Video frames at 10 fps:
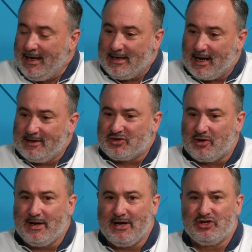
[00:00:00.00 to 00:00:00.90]

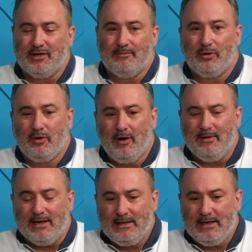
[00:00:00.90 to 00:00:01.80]
Non-discrimination in
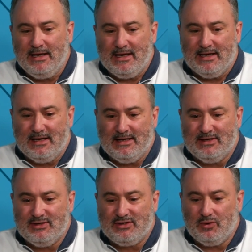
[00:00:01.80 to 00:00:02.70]
employment
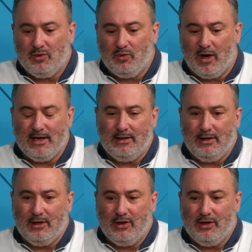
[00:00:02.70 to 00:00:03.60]
is what
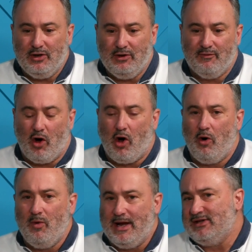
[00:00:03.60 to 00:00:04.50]
you've
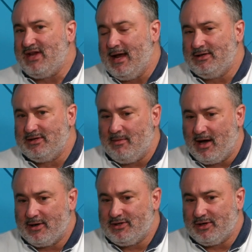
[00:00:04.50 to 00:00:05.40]
always had to
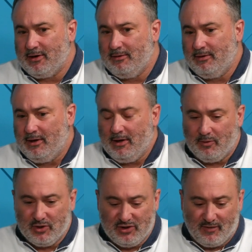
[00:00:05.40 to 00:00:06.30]
monitor,
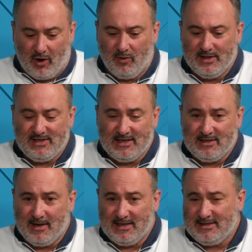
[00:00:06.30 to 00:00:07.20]
what you've always had
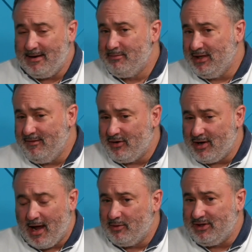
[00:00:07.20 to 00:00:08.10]
to maintain, believe it or
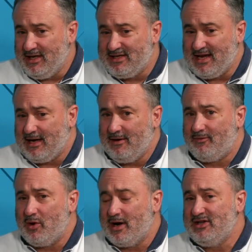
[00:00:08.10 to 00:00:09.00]
not, what the executive
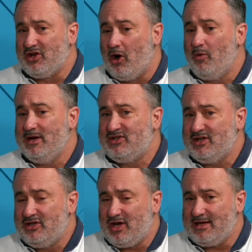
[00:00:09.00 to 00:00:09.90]
order has always
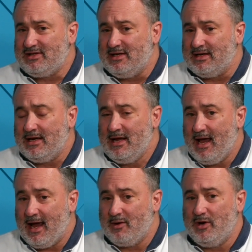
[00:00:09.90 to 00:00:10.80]
suggested,
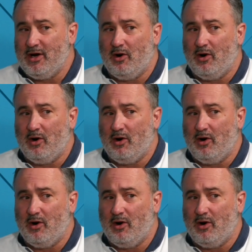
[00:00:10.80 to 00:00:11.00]
and what